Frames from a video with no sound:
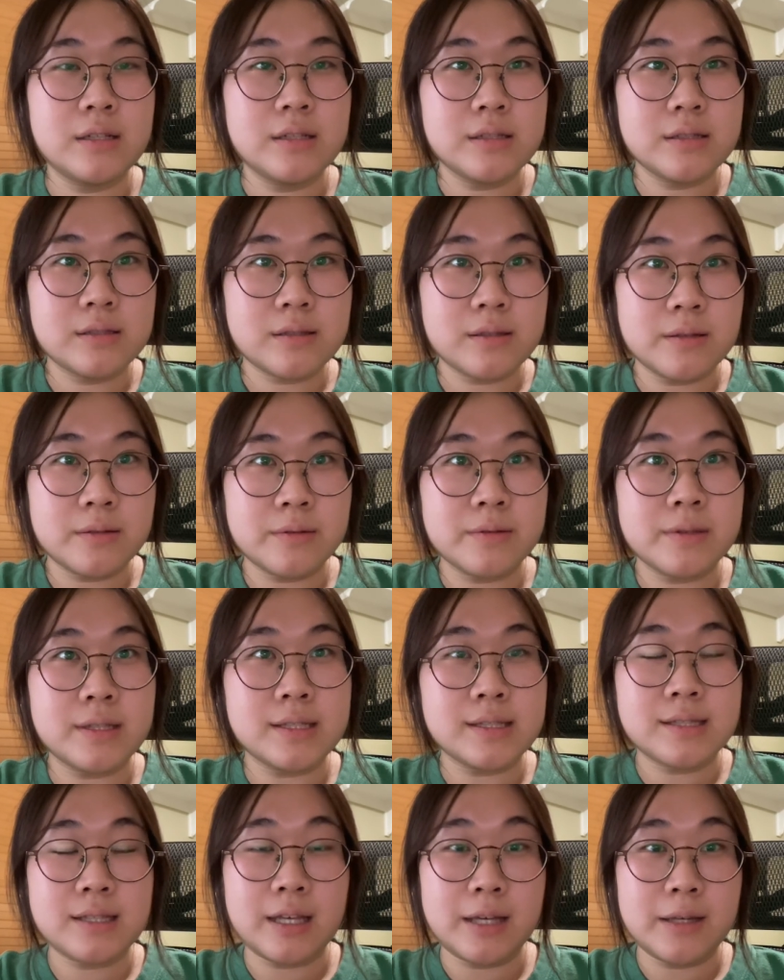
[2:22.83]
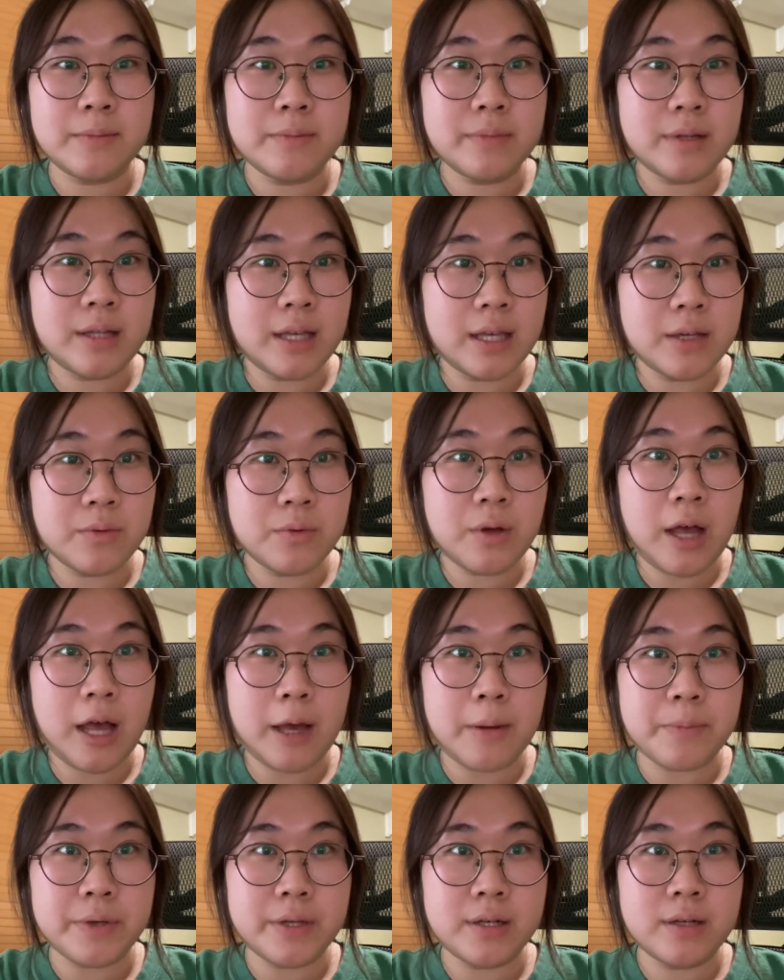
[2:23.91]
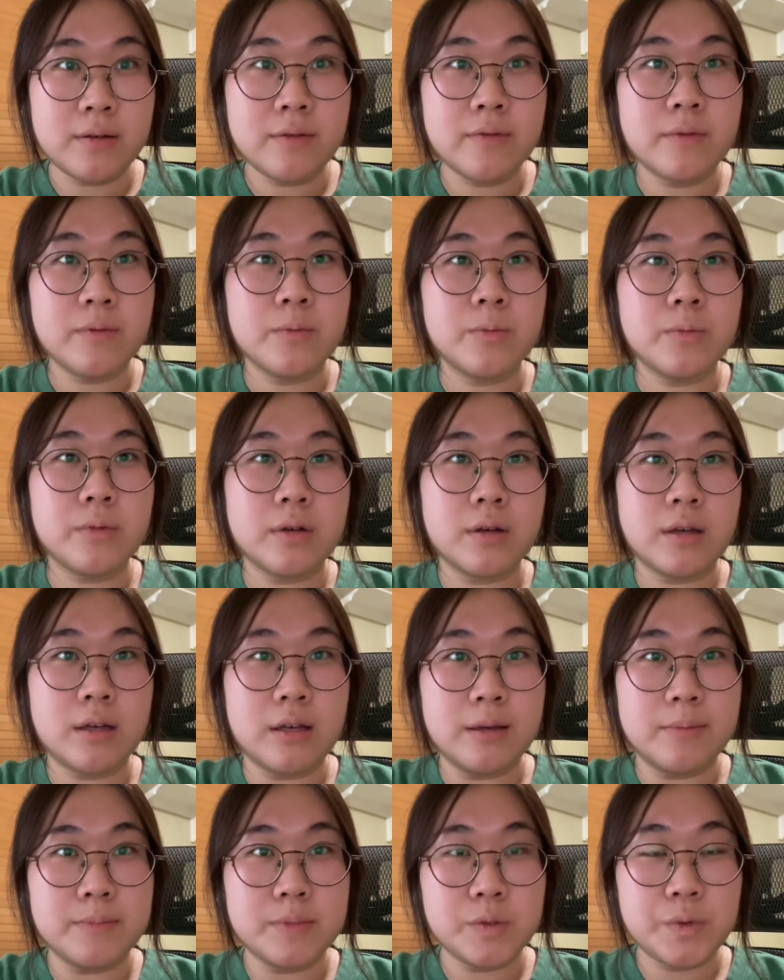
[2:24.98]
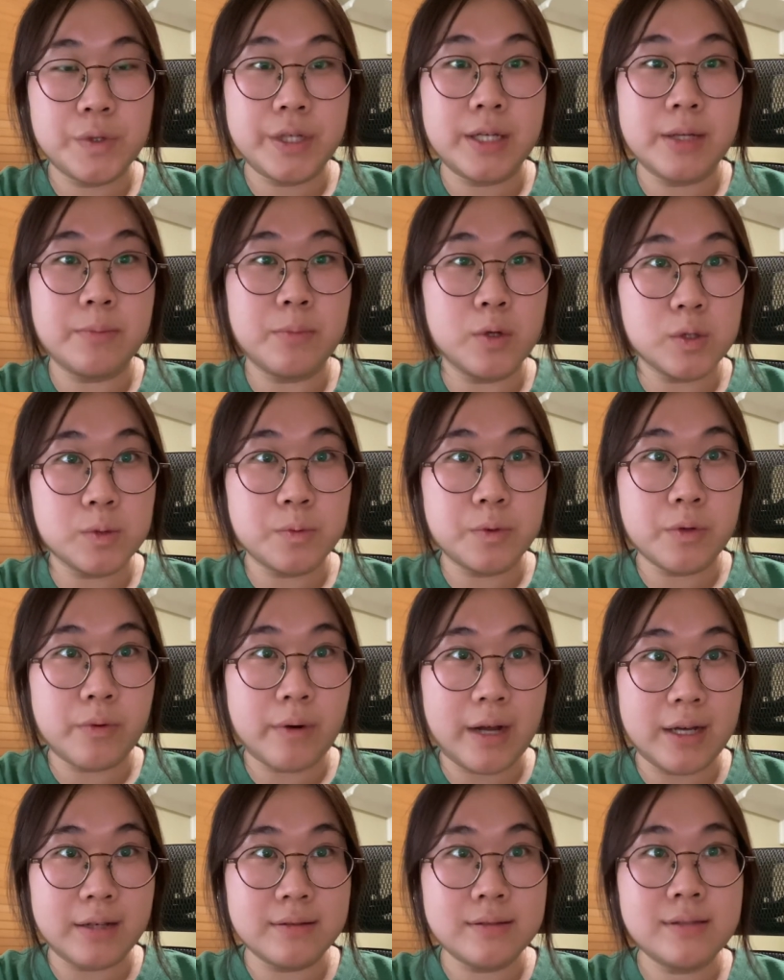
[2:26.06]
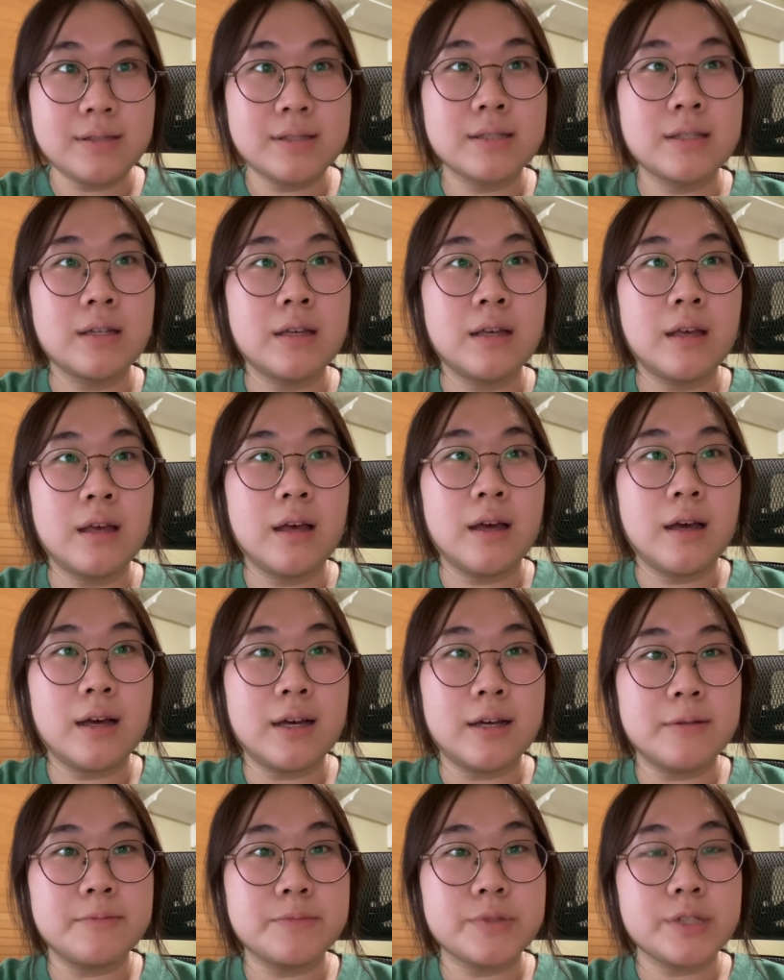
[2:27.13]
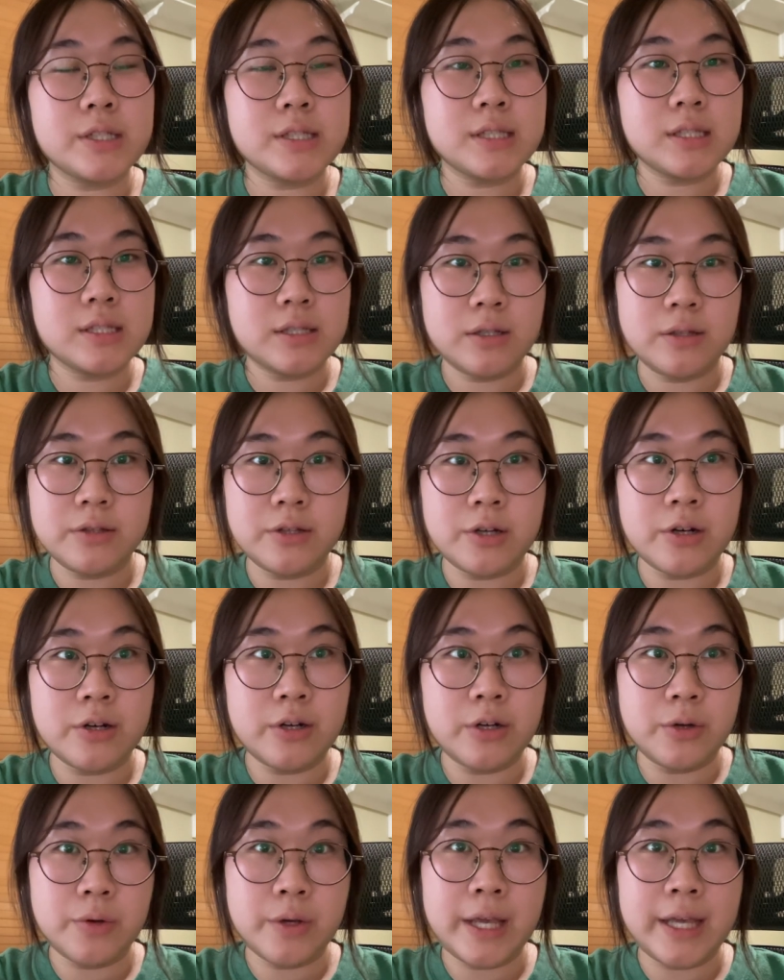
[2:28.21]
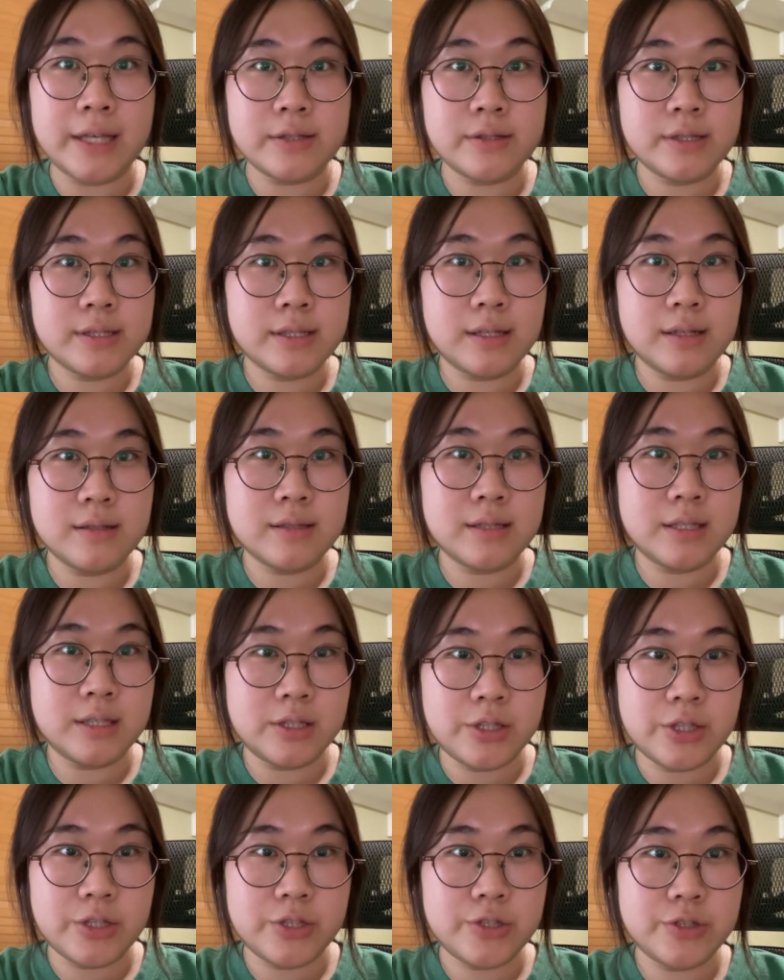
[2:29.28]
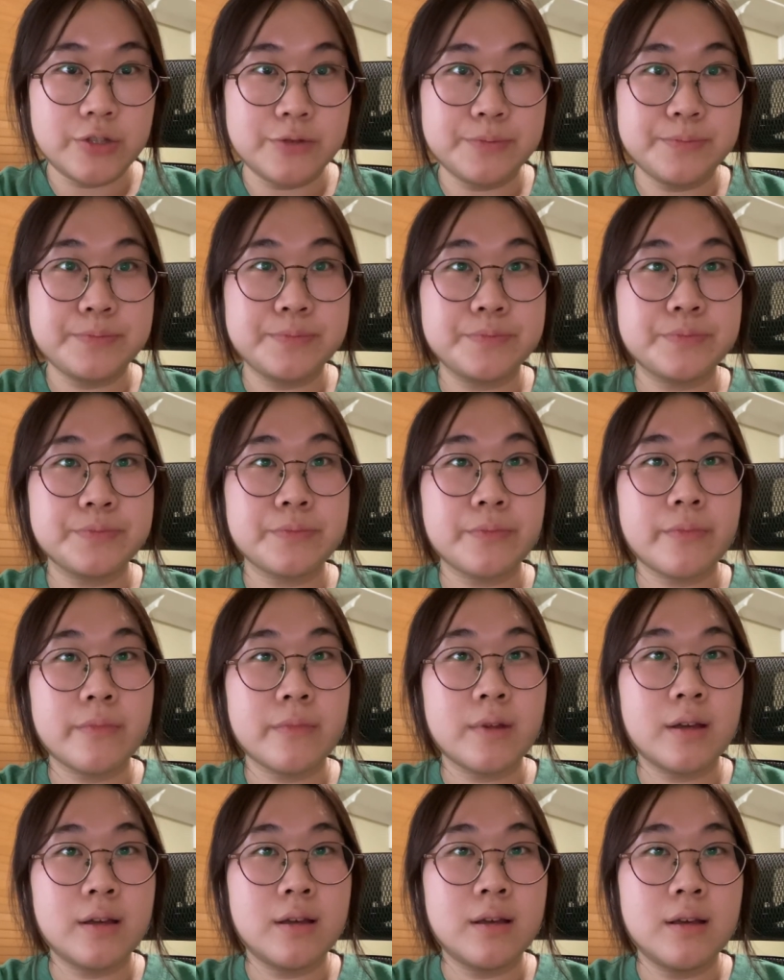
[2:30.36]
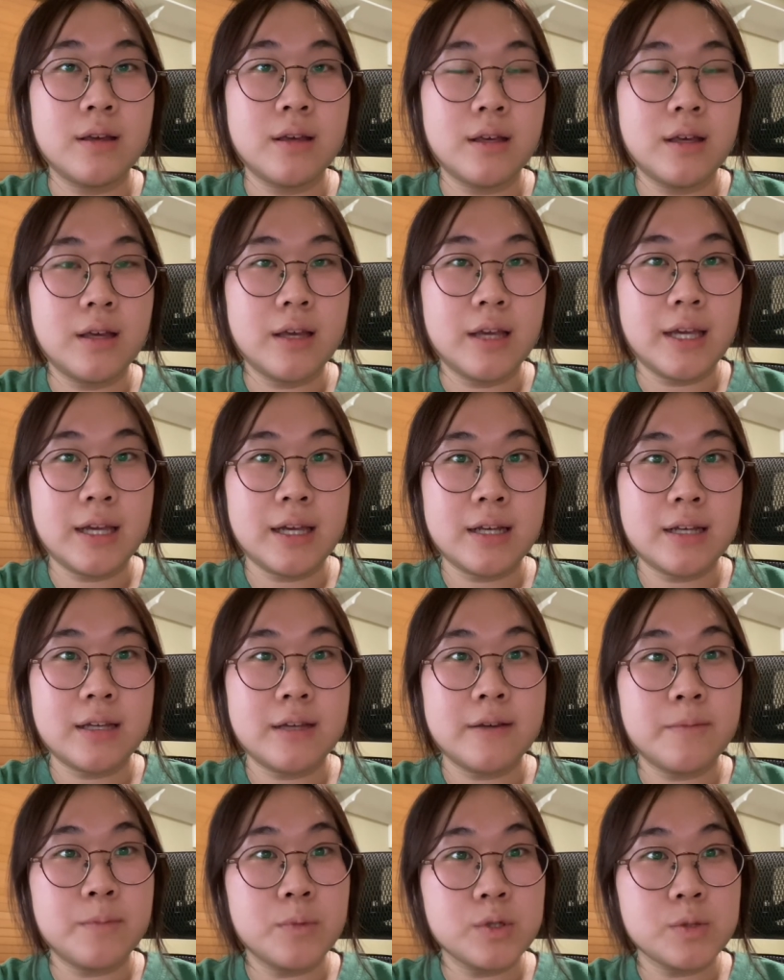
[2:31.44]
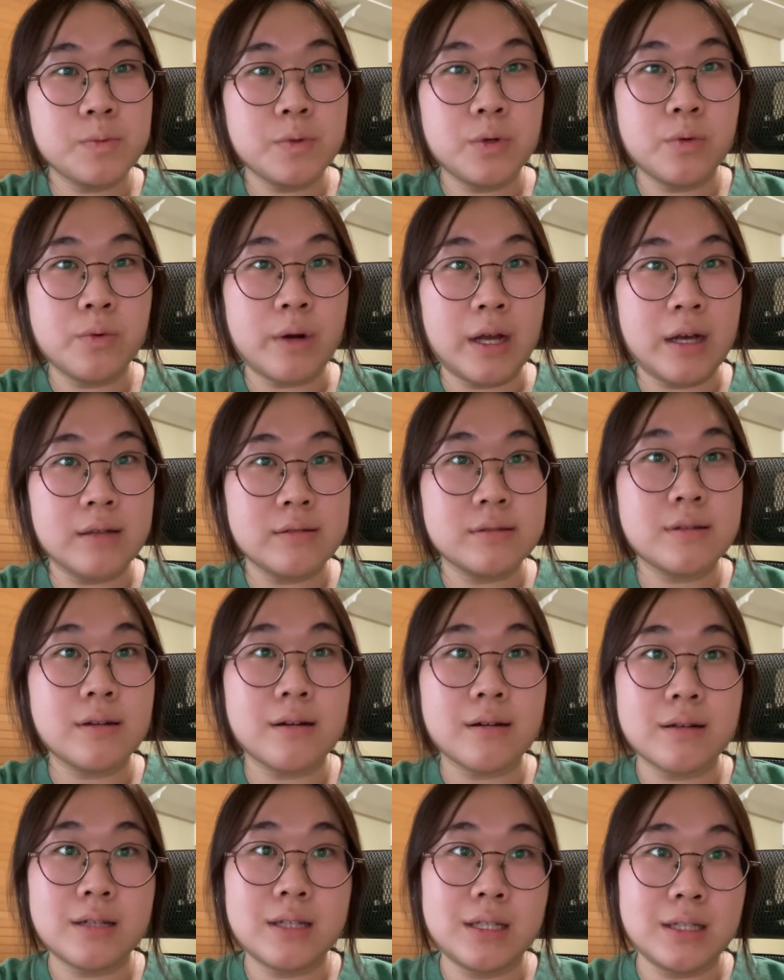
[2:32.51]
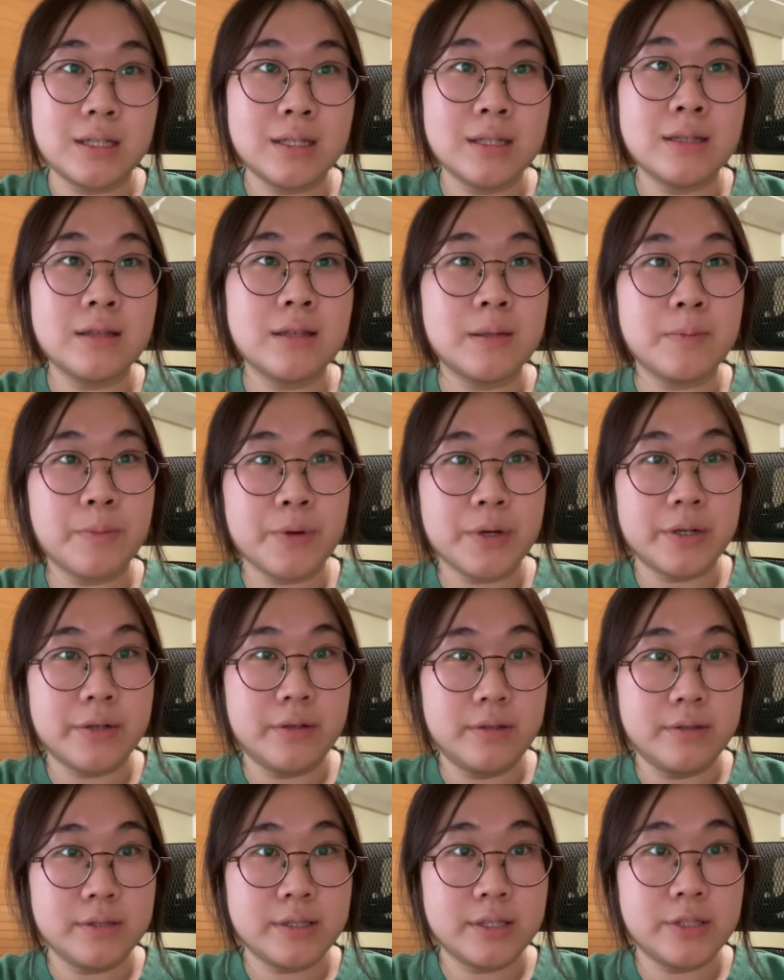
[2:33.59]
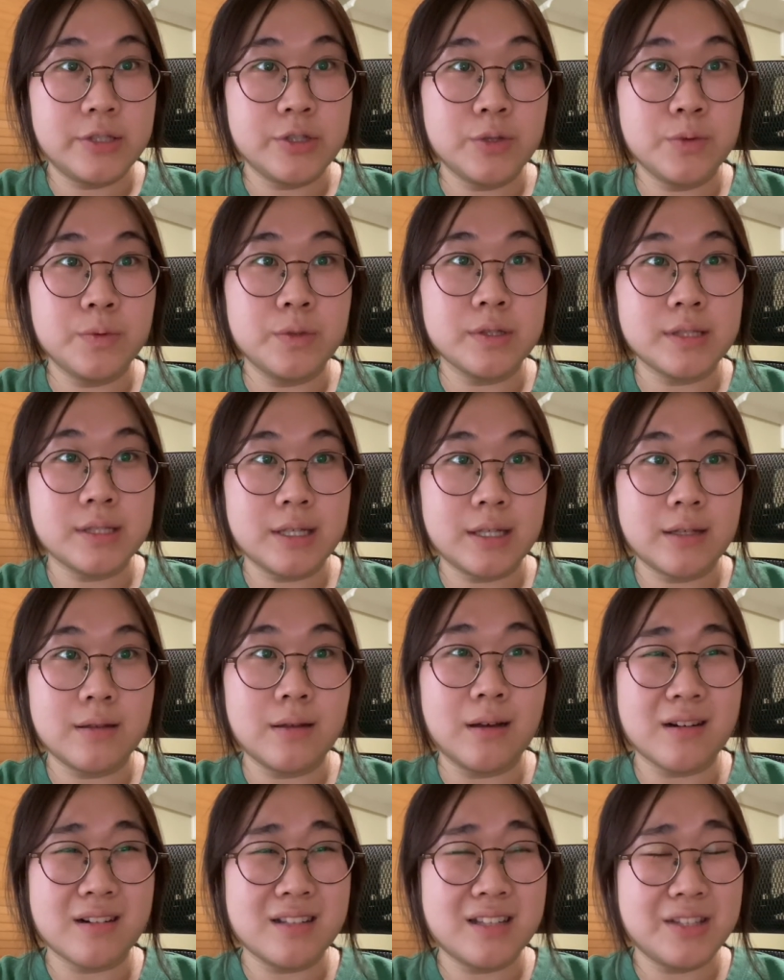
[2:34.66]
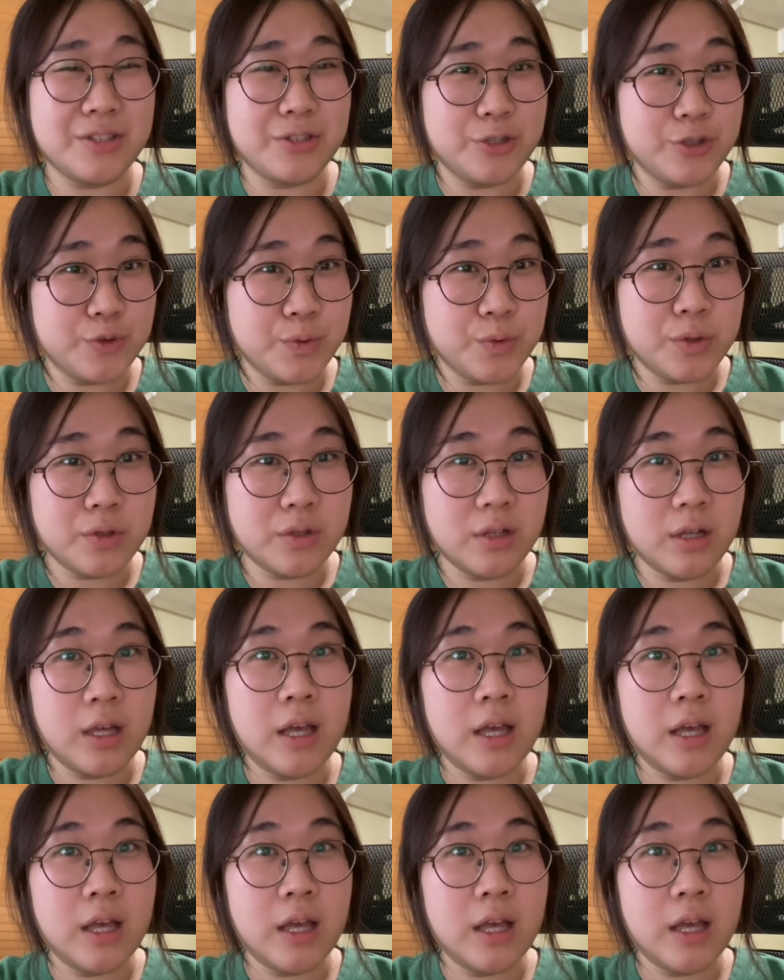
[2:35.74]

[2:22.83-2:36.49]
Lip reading: So the same thing will happen between multiple rounds, just until there are no cancer cells in the tissue. And if multiple rounds are needed, the procedure will take longer than usual,